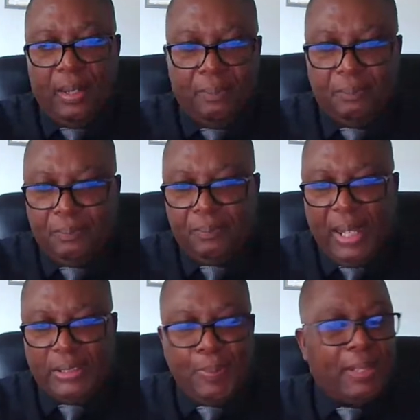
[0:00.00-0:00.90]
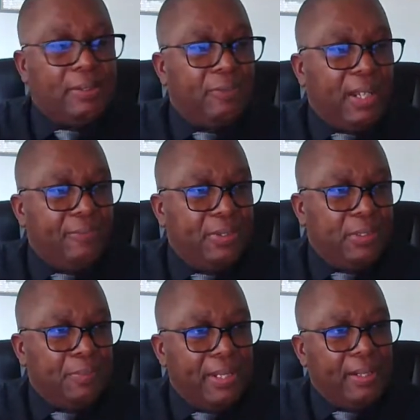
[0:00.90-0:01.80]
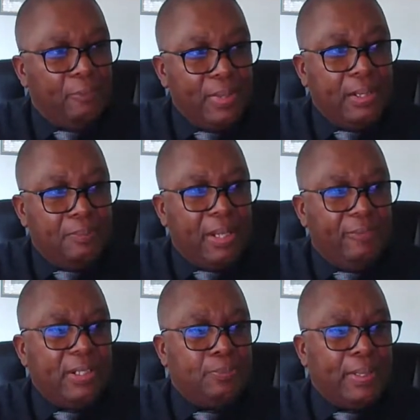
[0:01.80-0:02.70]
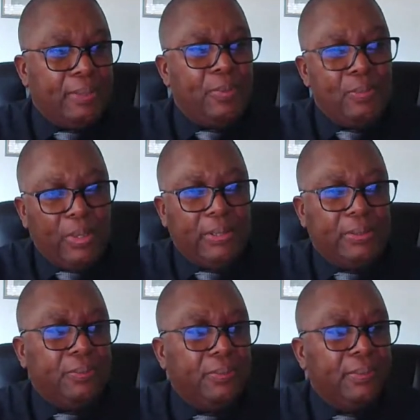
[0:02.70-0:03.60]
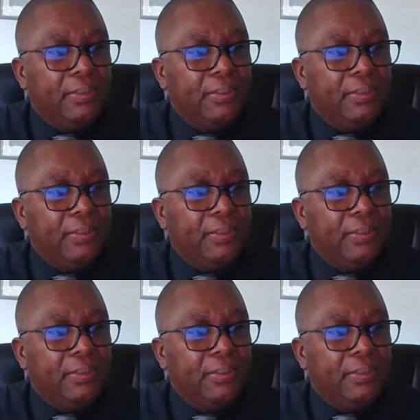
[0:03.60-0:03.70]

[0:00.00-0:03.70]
um, aspect of life in Jamaica. We can make things better. We want to.